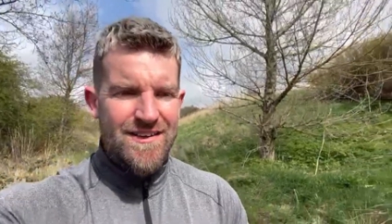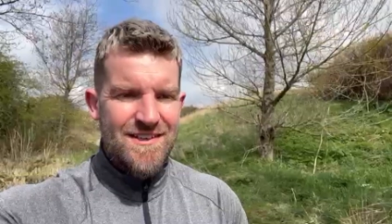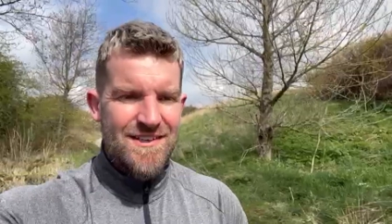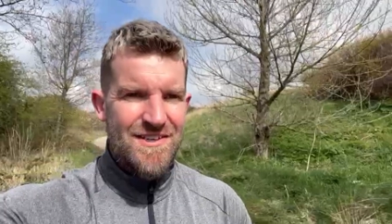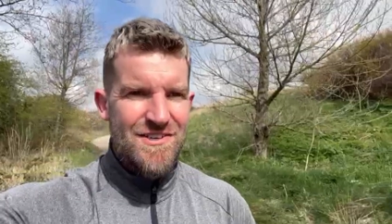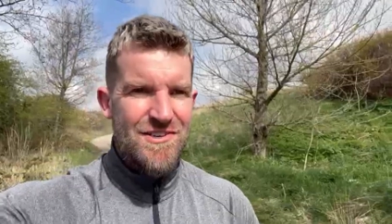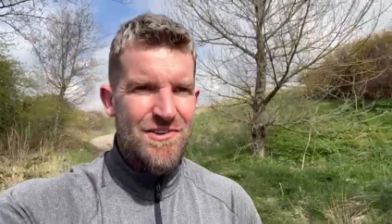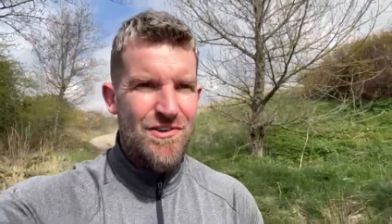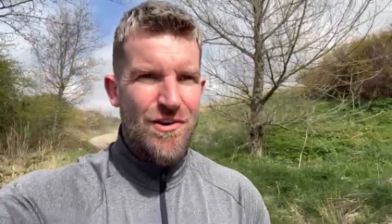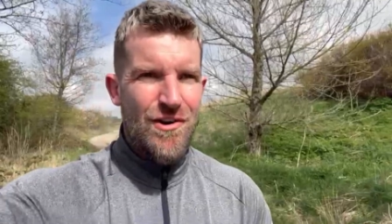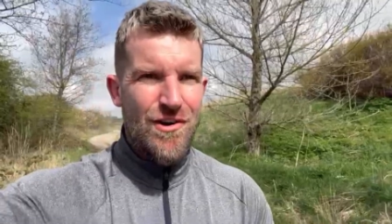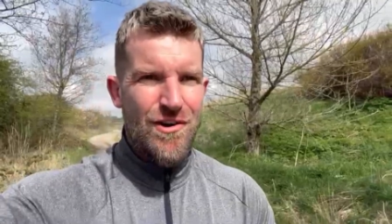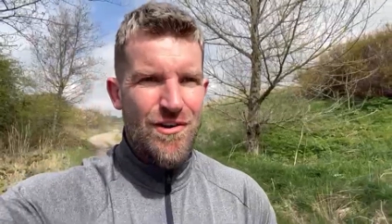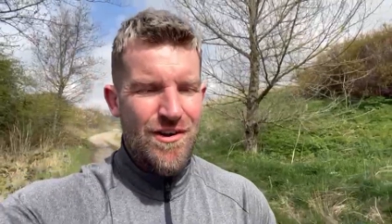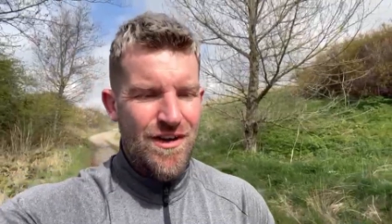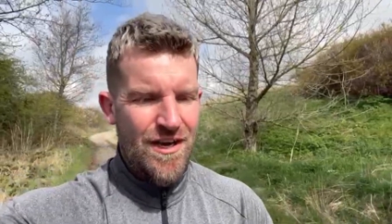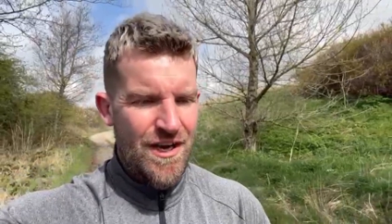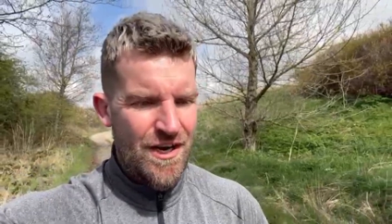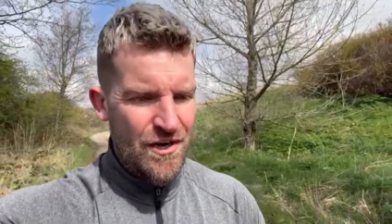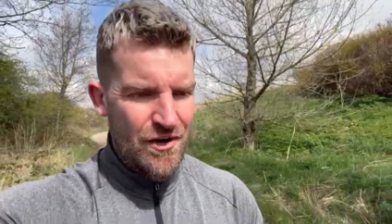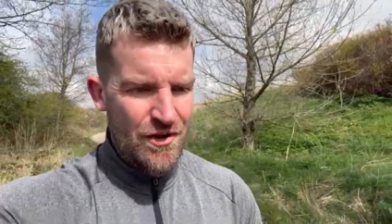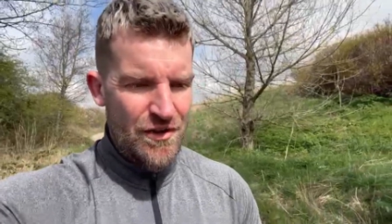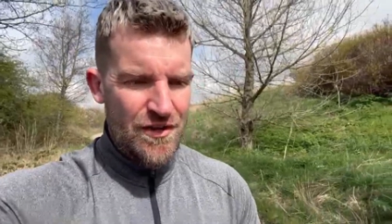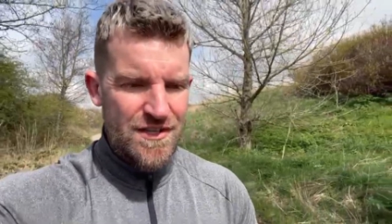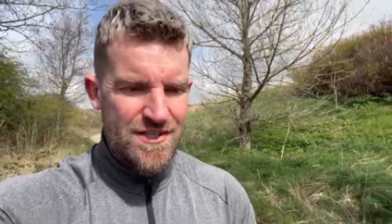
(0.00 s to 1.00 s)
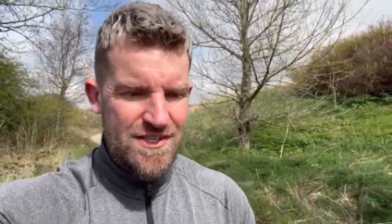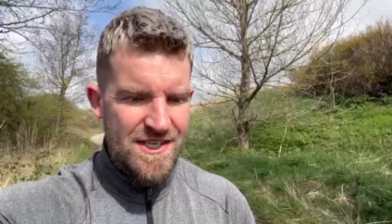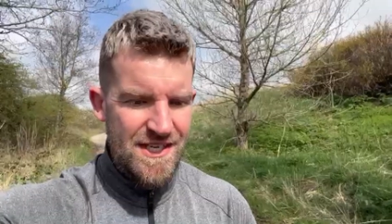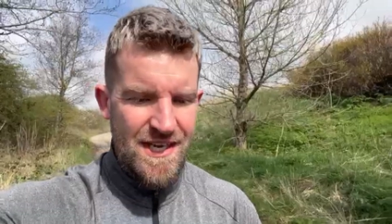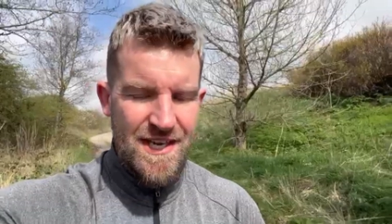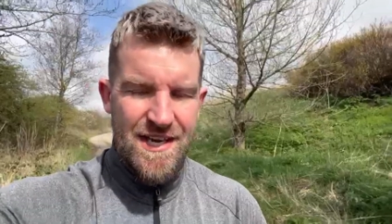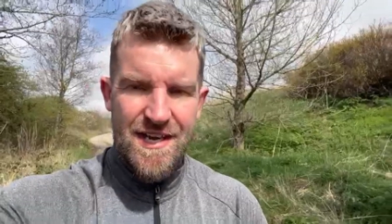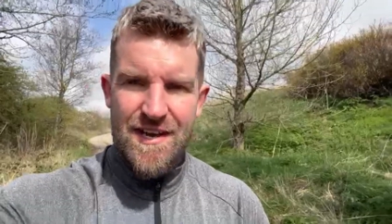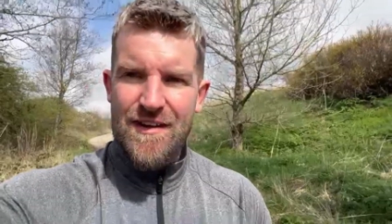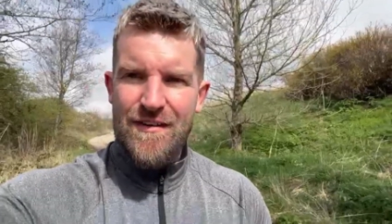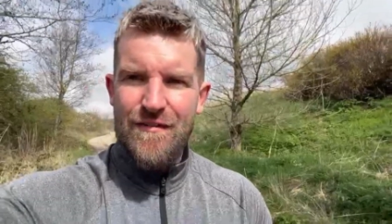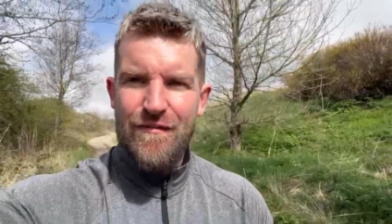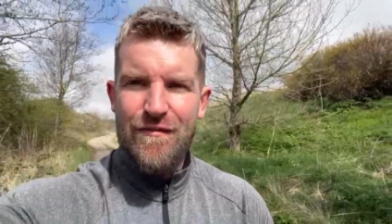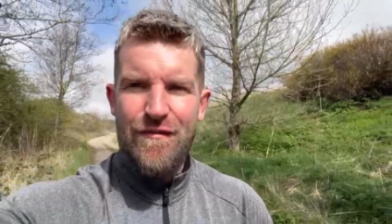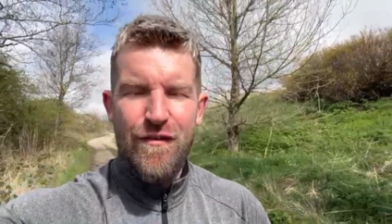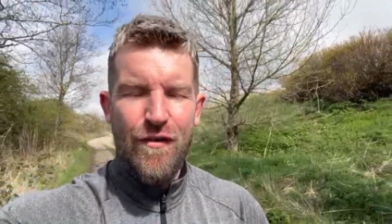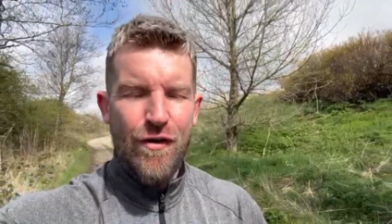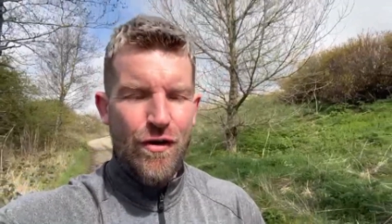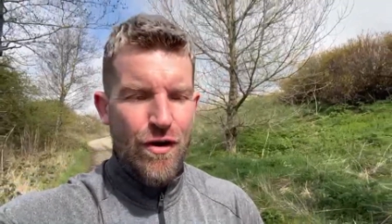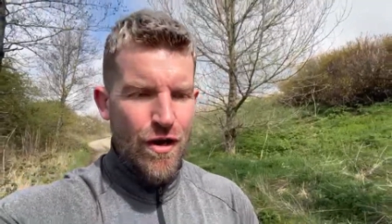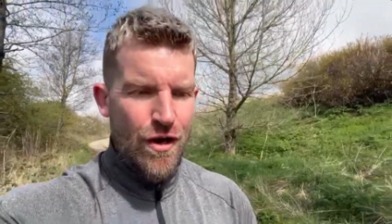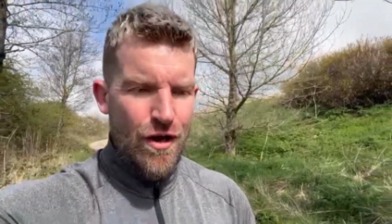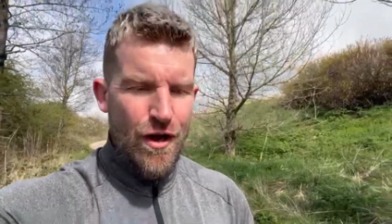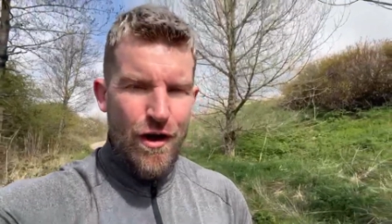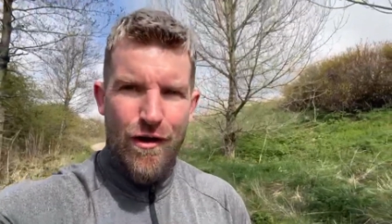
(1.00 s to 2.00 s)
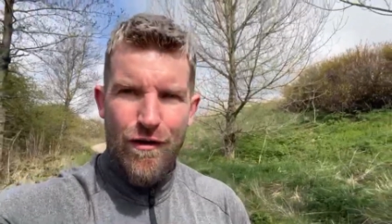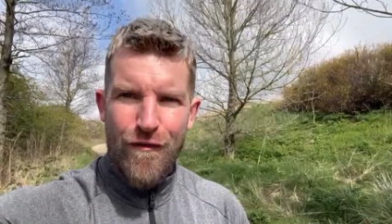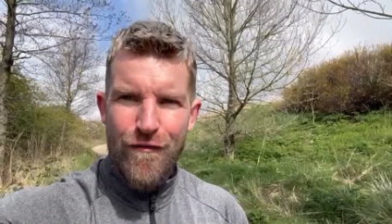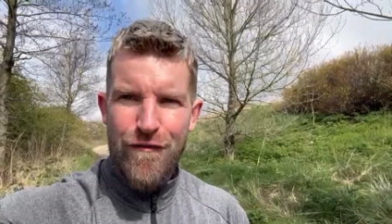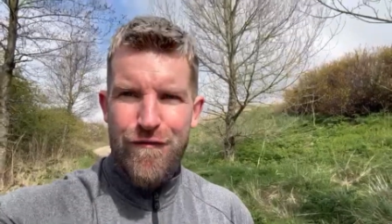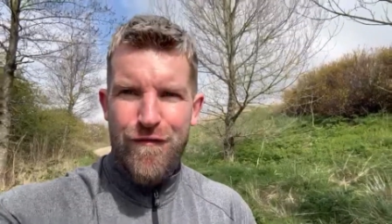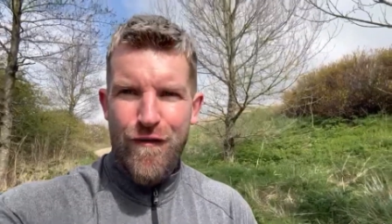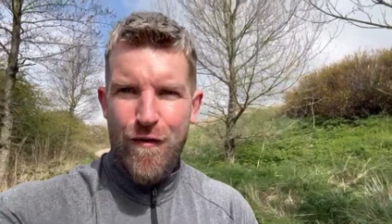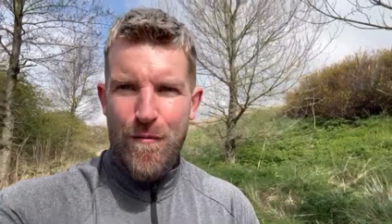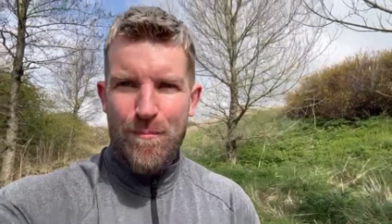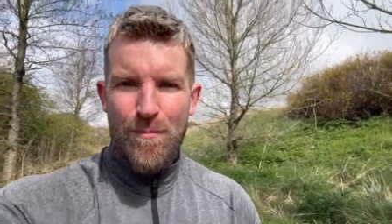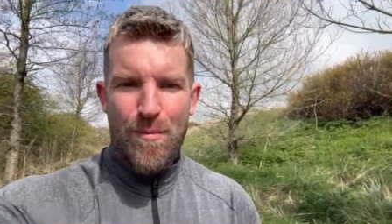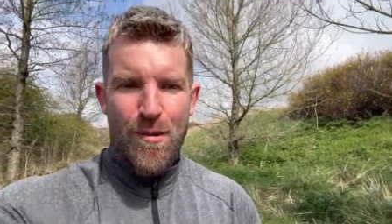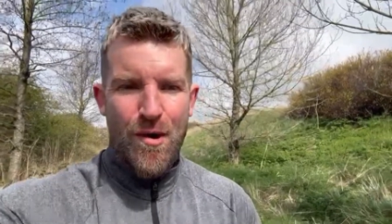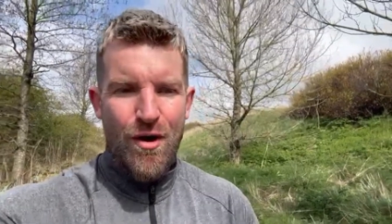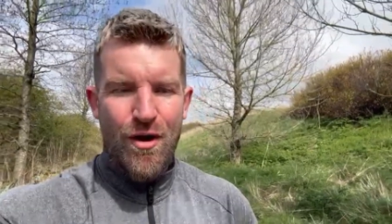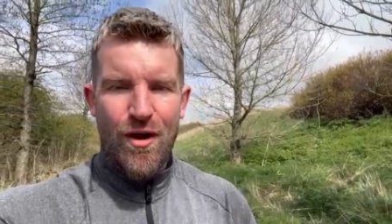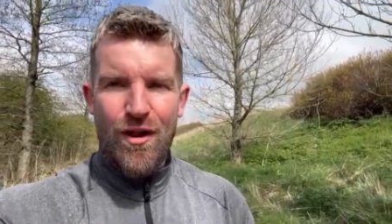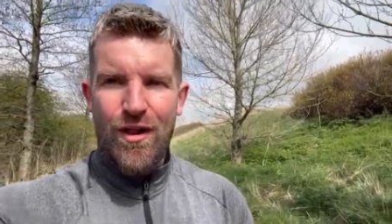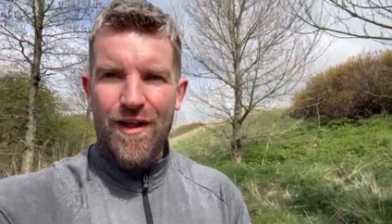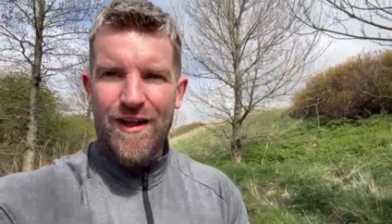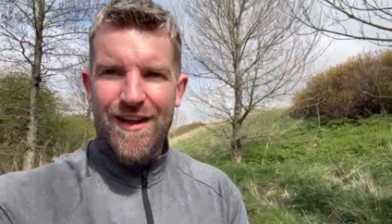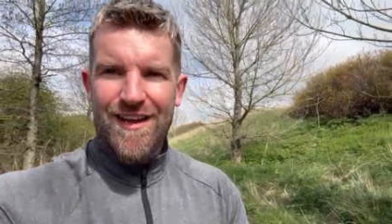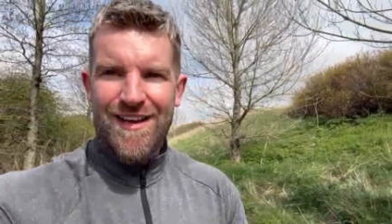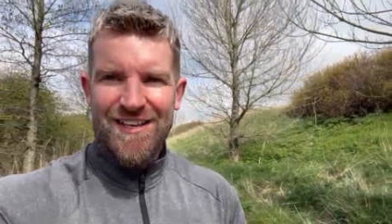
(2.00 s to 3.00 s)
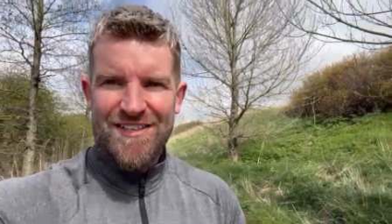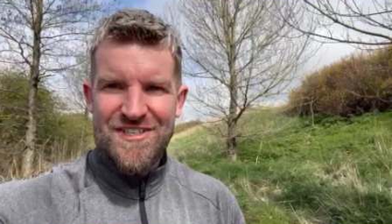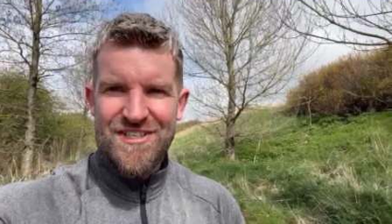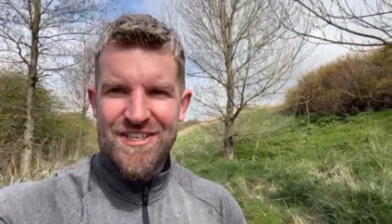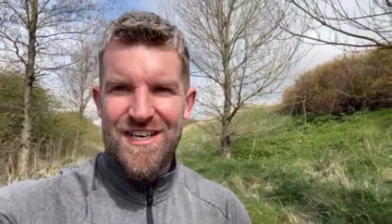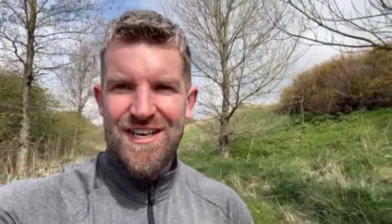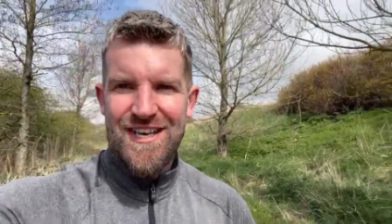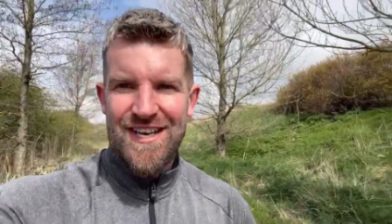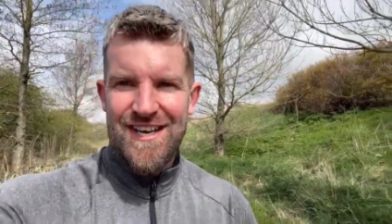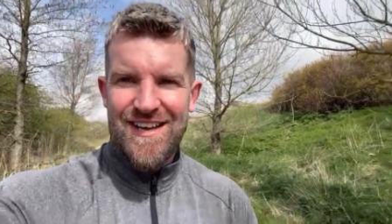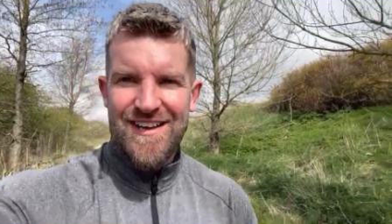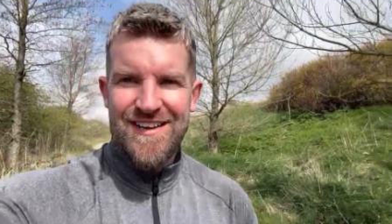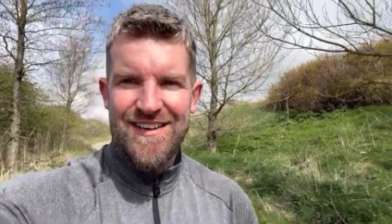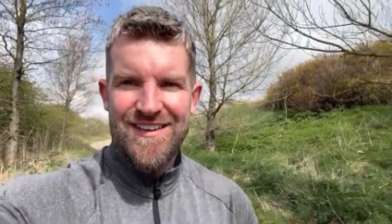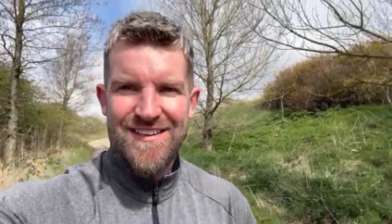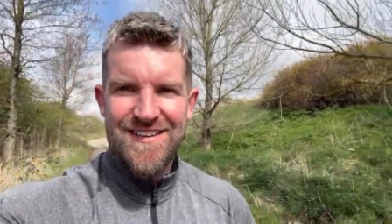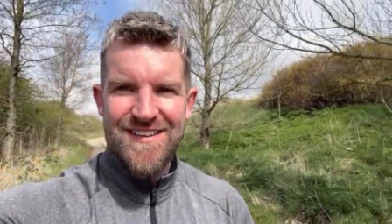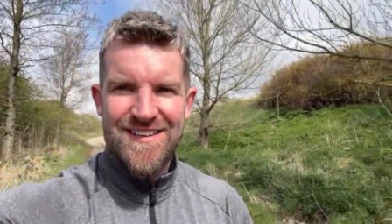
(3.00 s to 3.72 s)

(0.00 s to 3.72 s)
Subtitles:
So another day full of football. Catch you later.